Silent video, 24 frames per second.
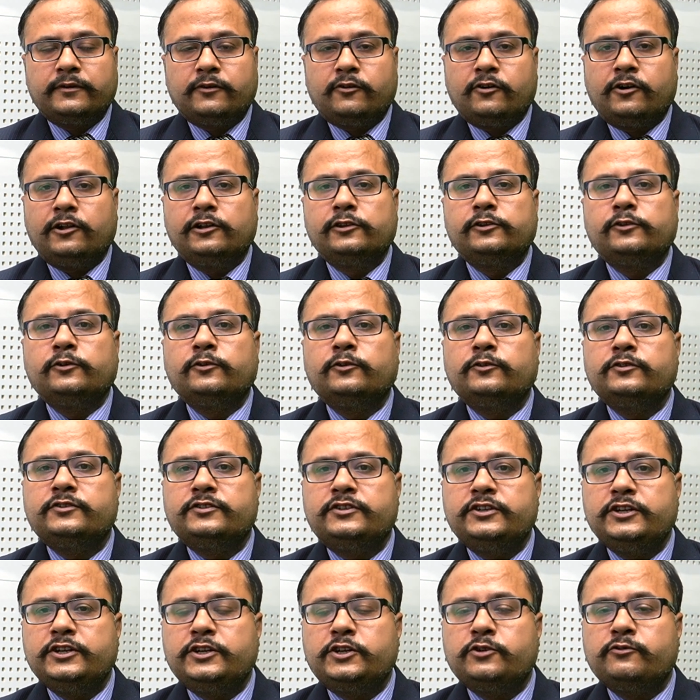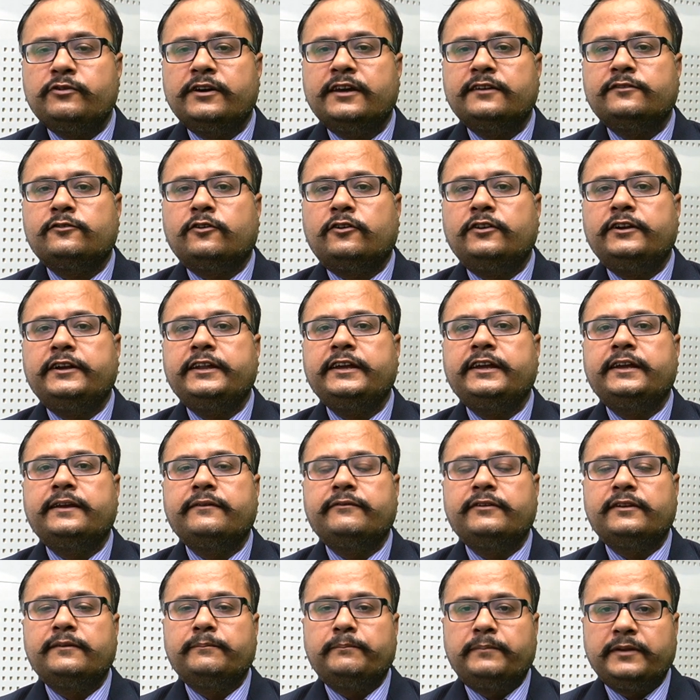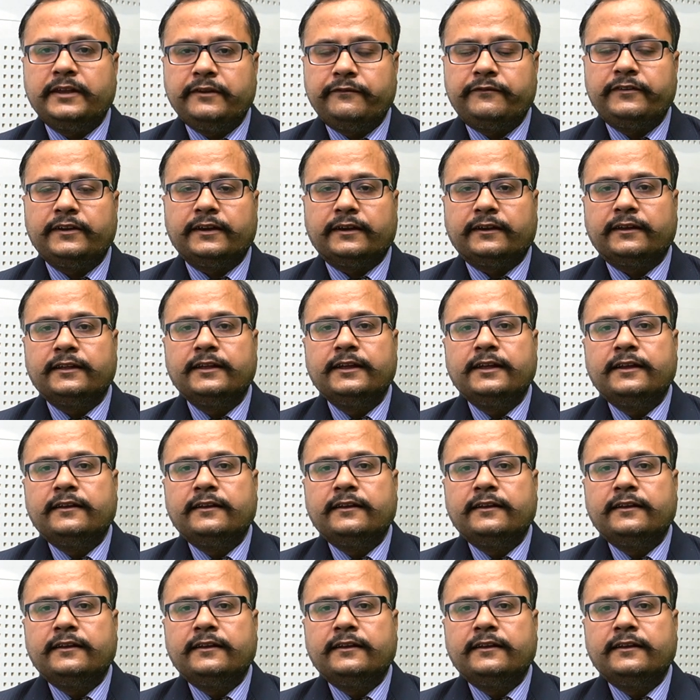although GTU has already given briefing